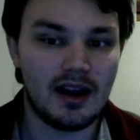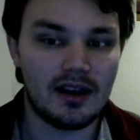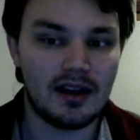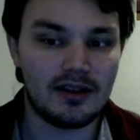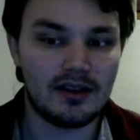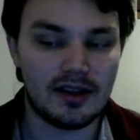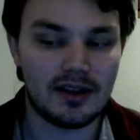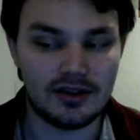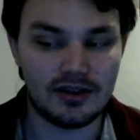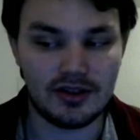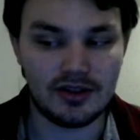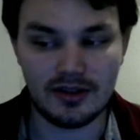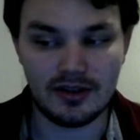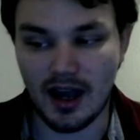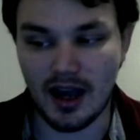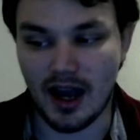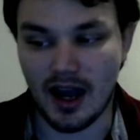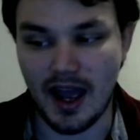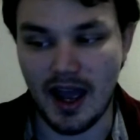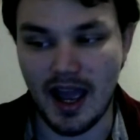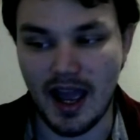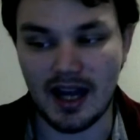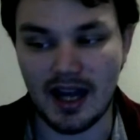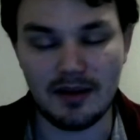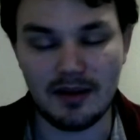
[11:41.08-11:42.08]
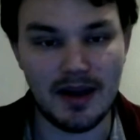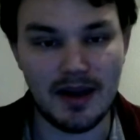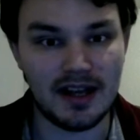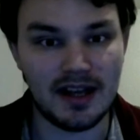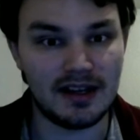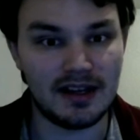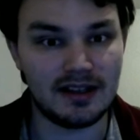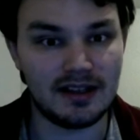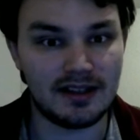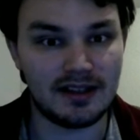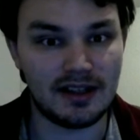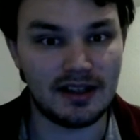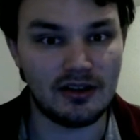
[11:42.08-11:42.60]
the
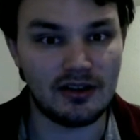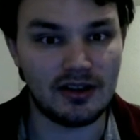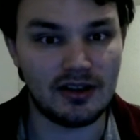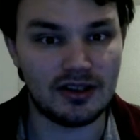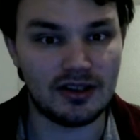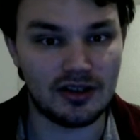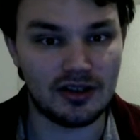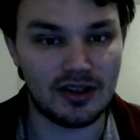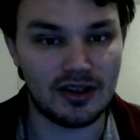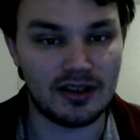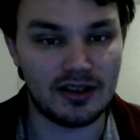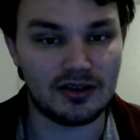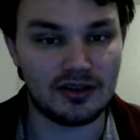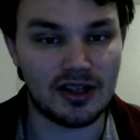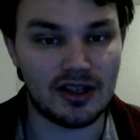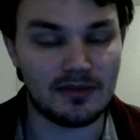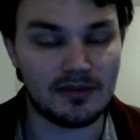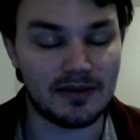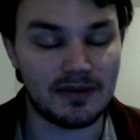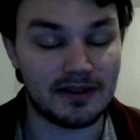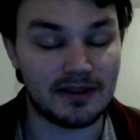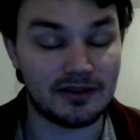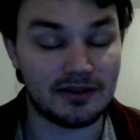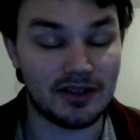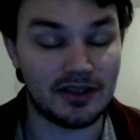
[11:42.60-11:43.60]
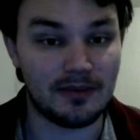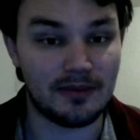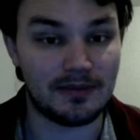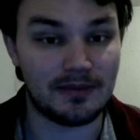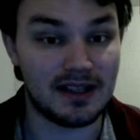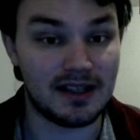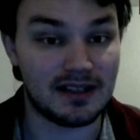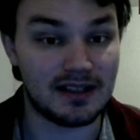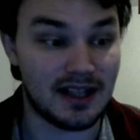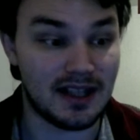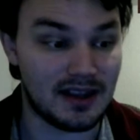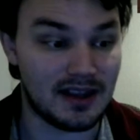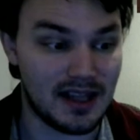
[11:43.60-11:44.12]
animated series in
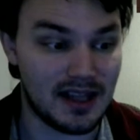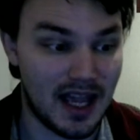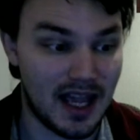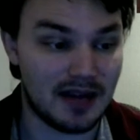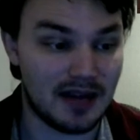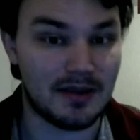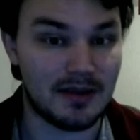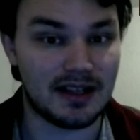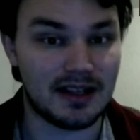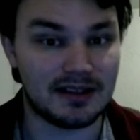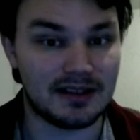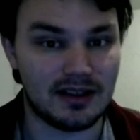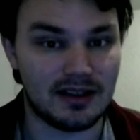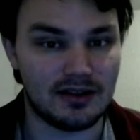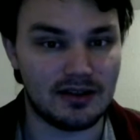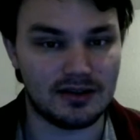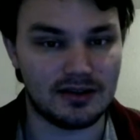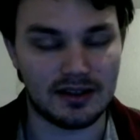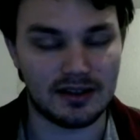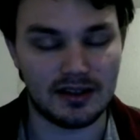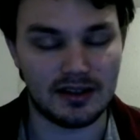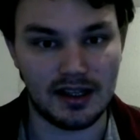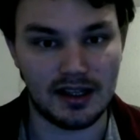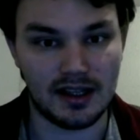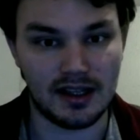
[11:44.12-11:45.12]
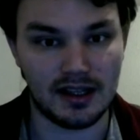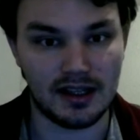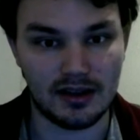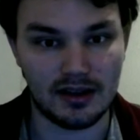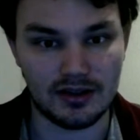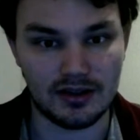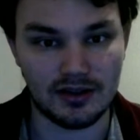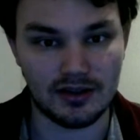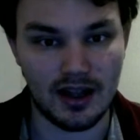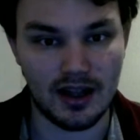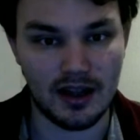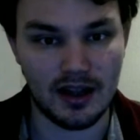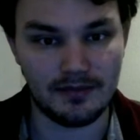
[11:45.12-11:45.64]
Japanese and the animated series in the English
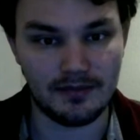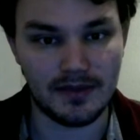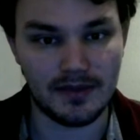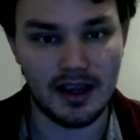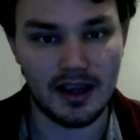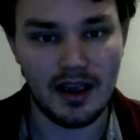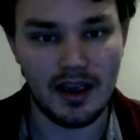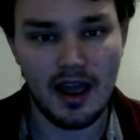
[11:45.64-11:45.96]
dub.